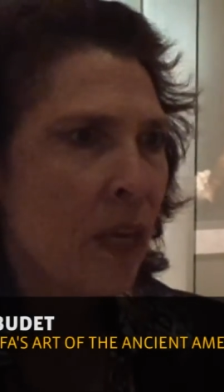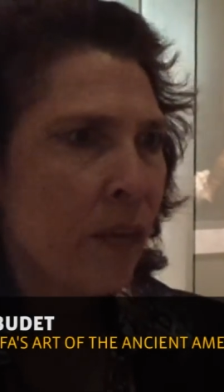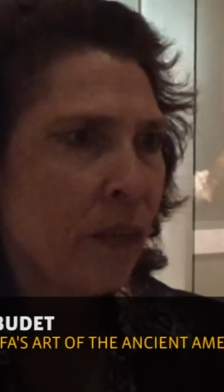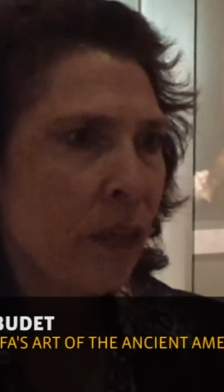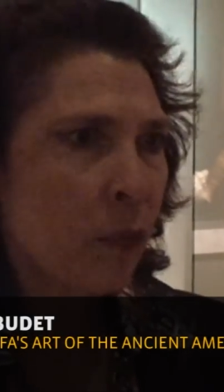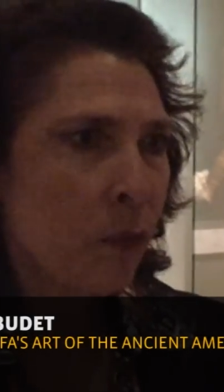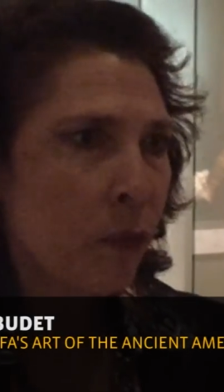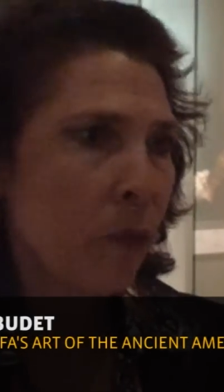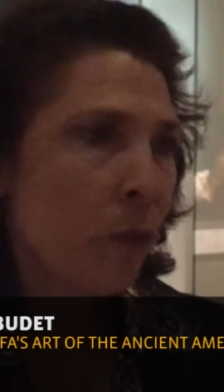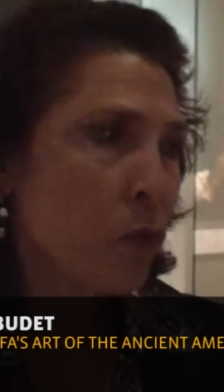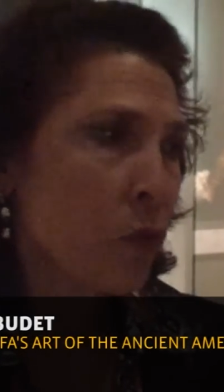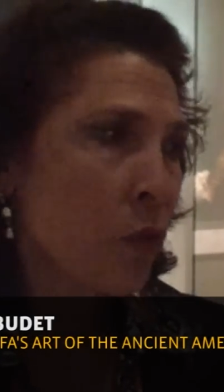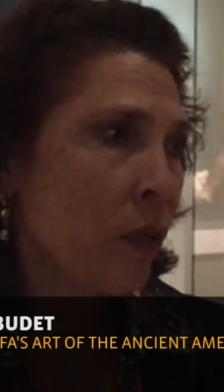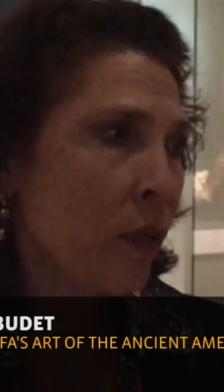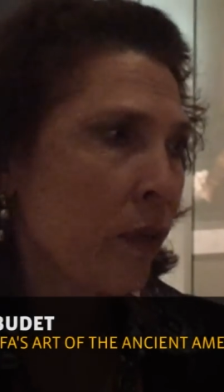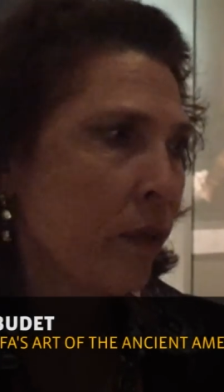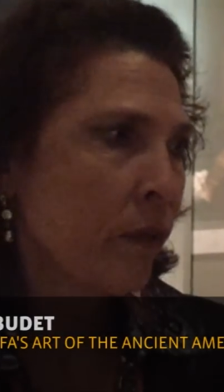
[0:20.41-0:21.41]
Were, it was
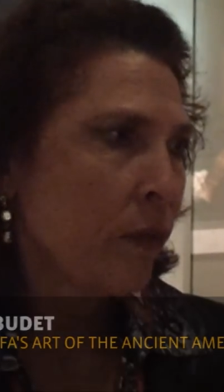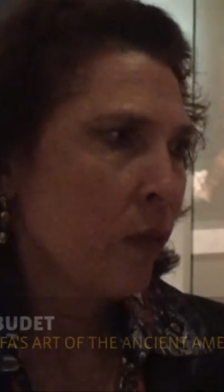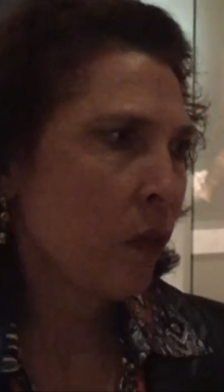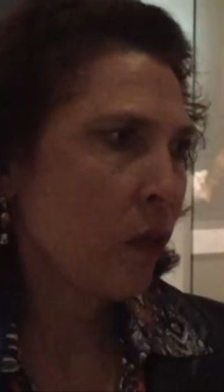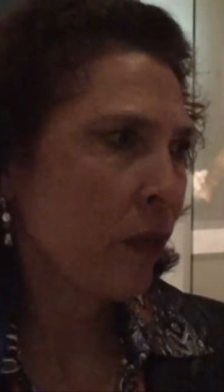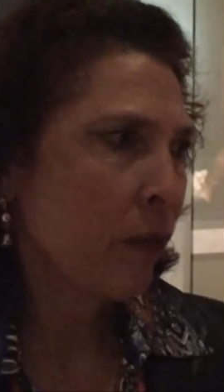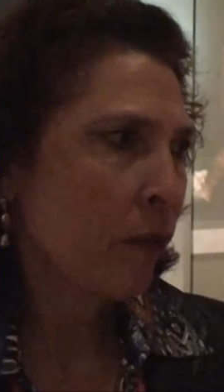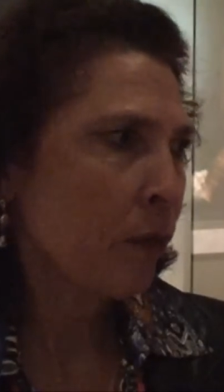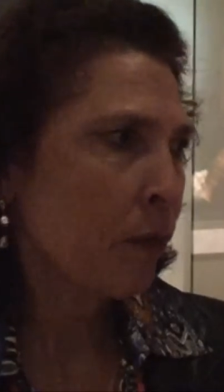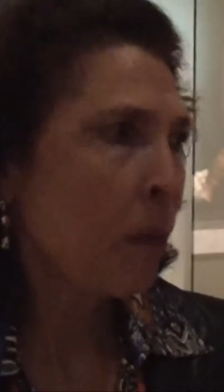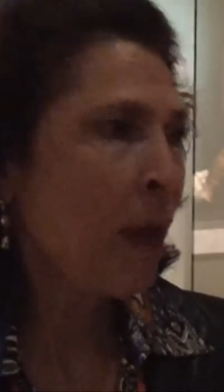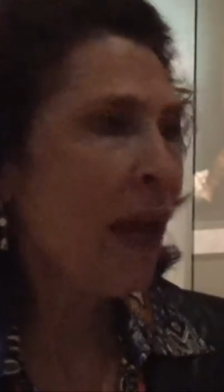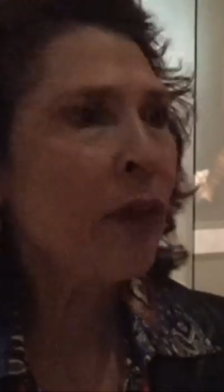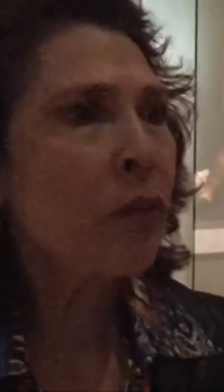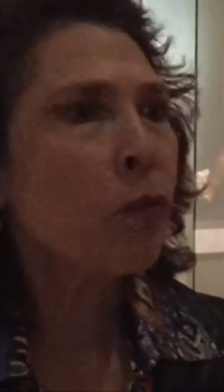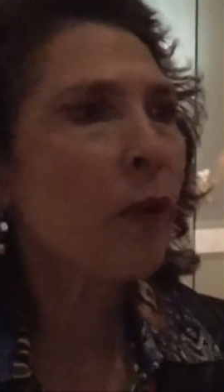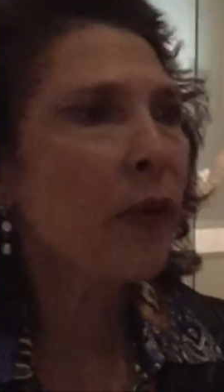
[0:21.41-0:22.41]
on a, on a
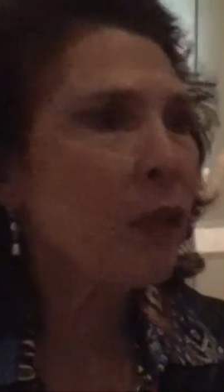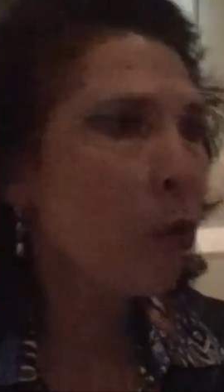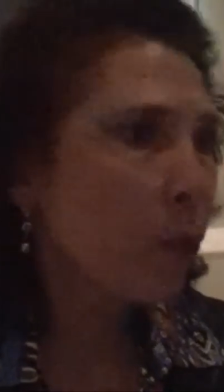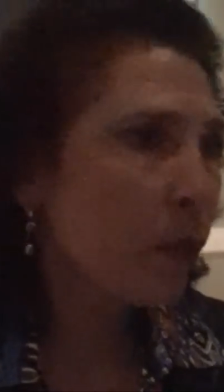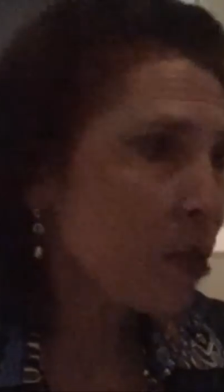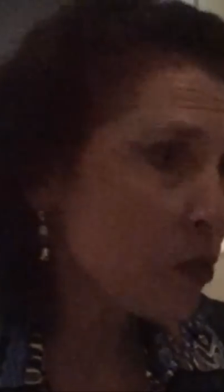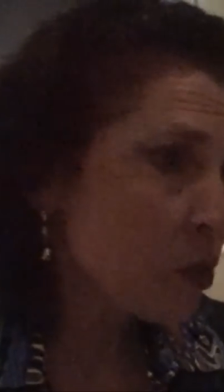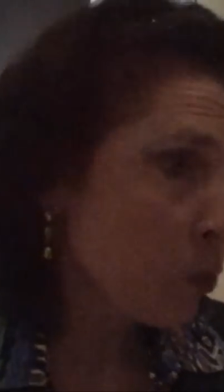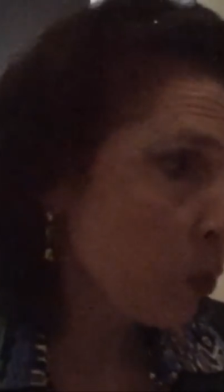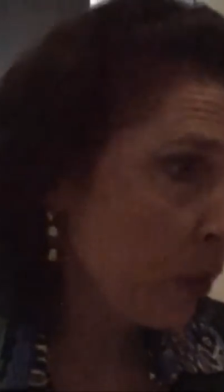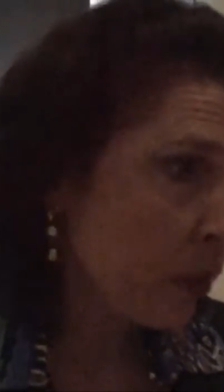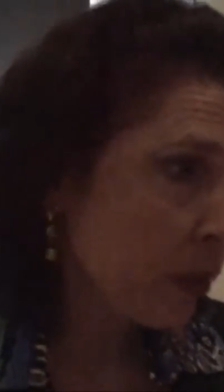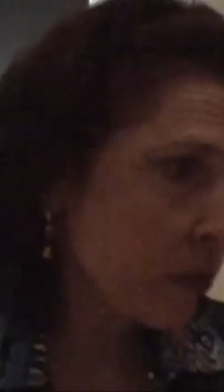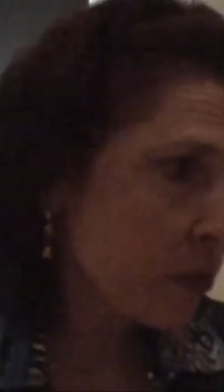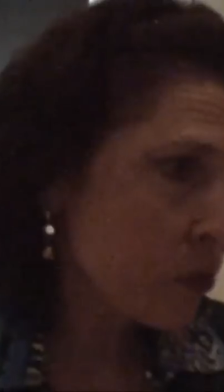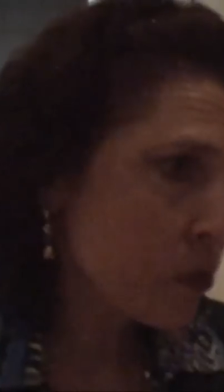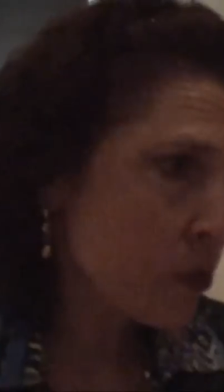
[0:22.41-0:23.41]
pathway going somewhere
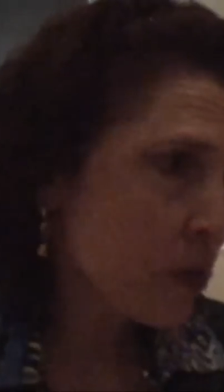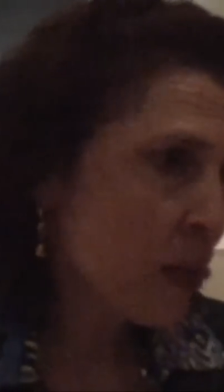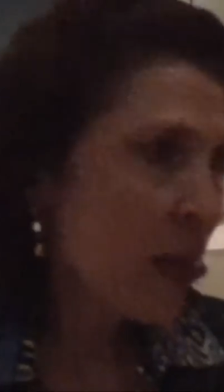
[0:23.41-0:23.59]
else.